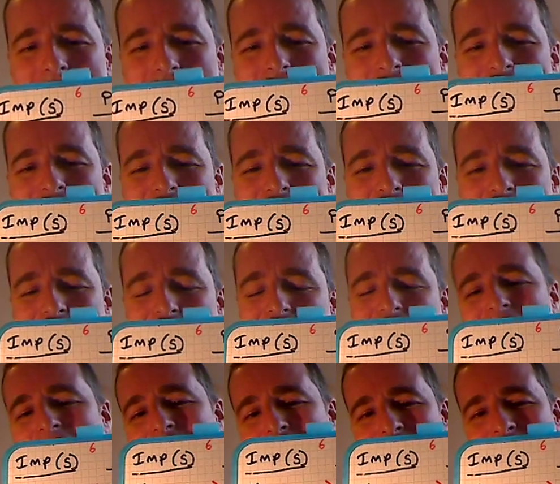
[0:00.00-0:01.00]
Instead,
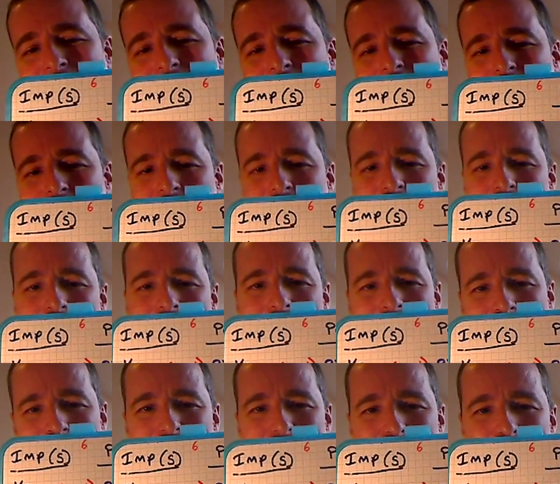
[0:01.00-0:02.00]
she turned over or
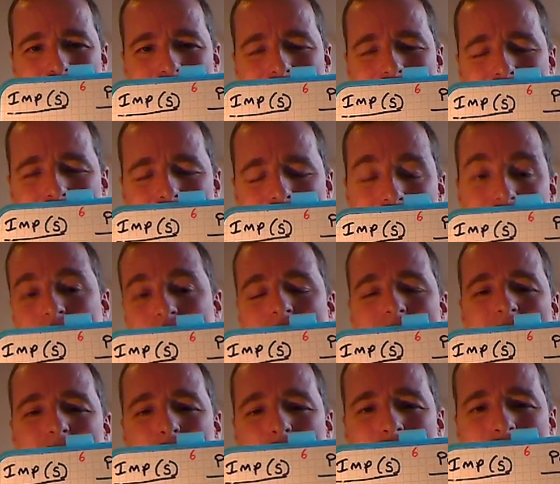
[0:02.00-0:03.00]
I shook her, or she
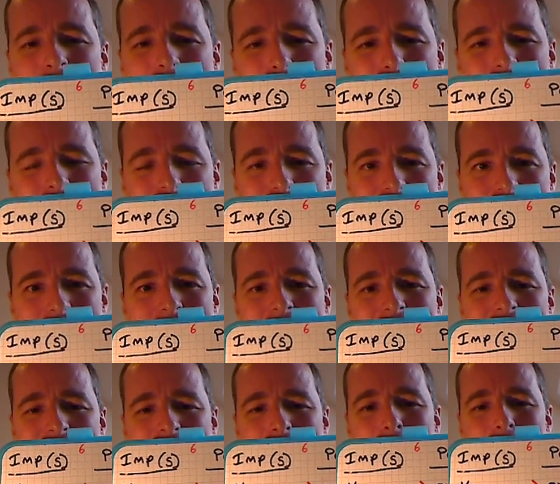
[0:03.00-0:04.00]
just woke up and so she just
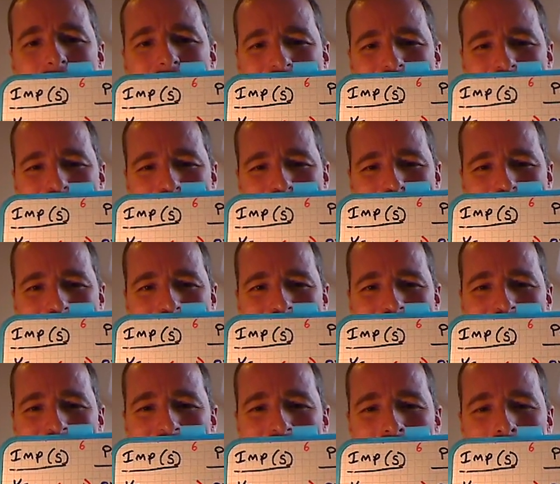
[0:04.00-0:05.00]
stopped
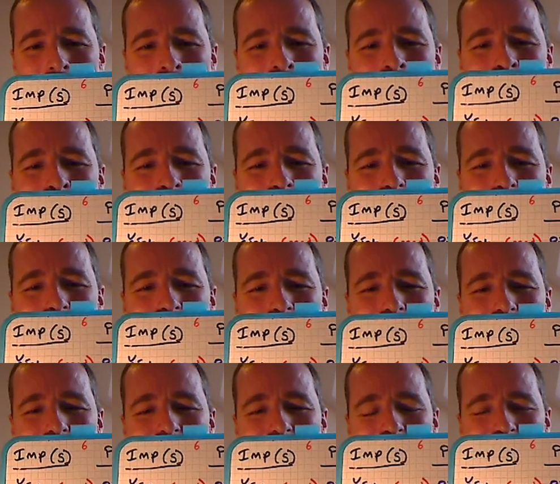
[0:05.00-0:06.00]
snoring.
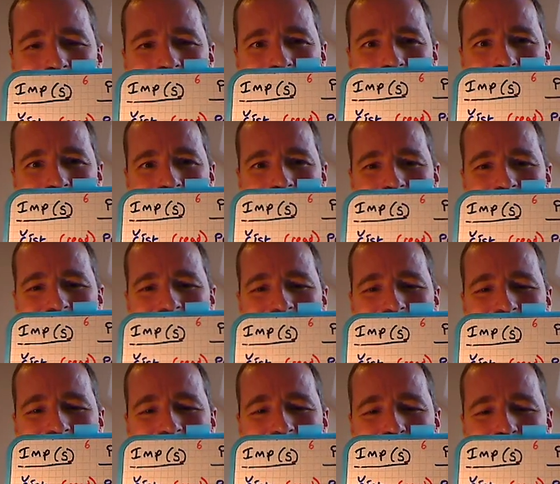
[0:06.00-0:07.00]
You see the
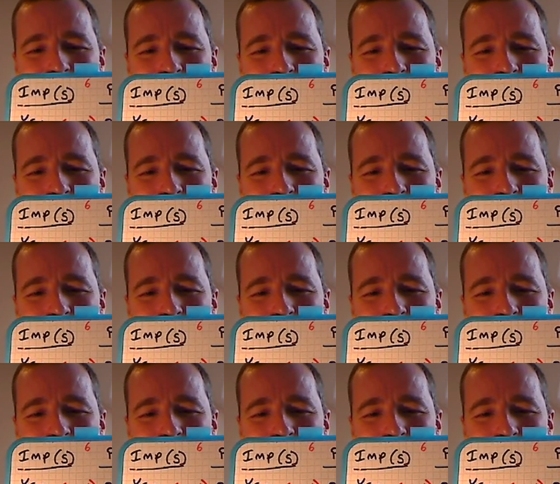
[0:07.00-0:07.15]
difference?